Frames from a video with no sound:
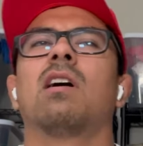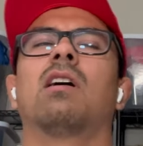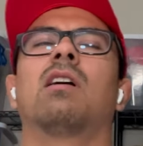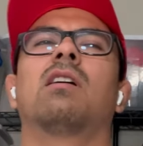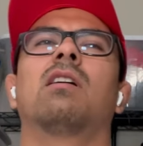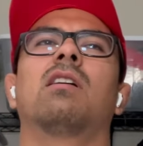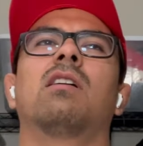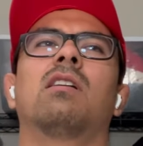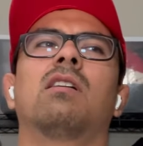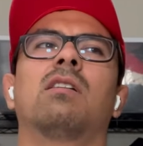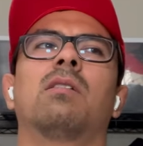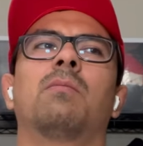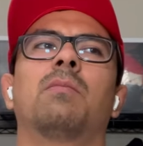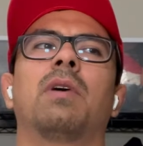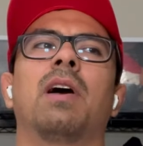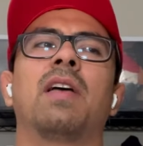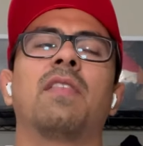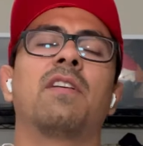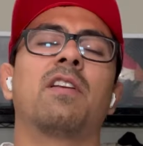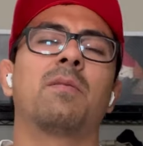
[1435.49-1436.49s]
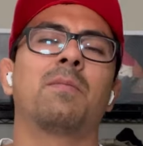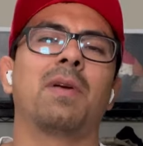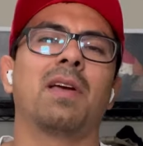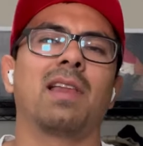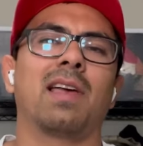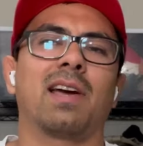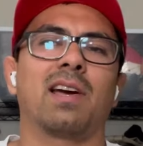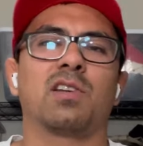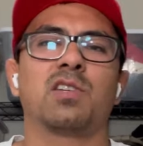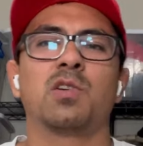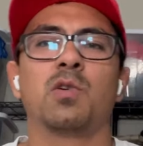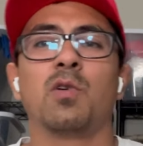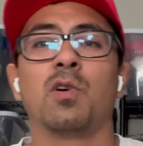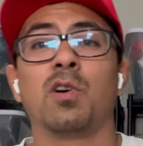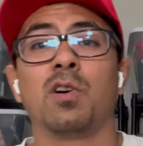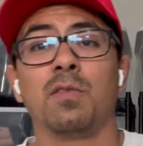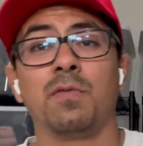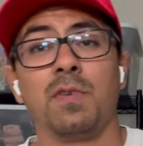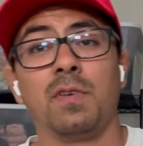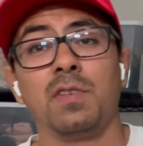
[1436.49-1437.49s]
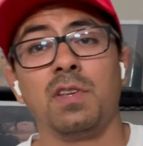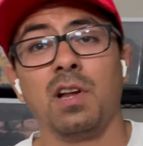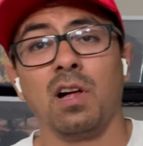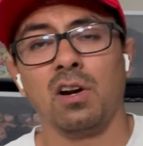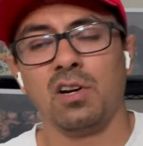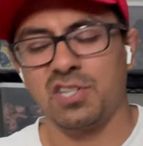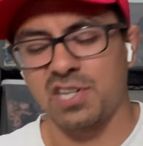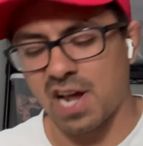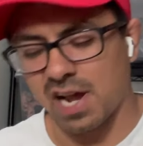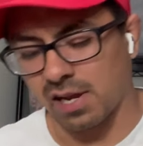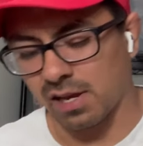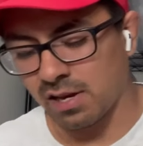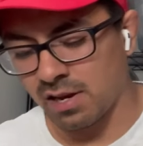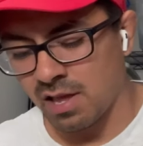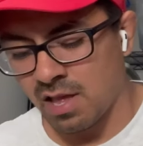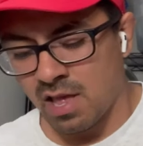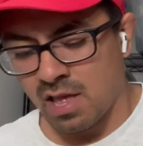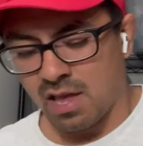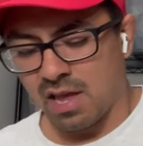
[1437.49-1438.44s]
Ended up being like a $250 jacket.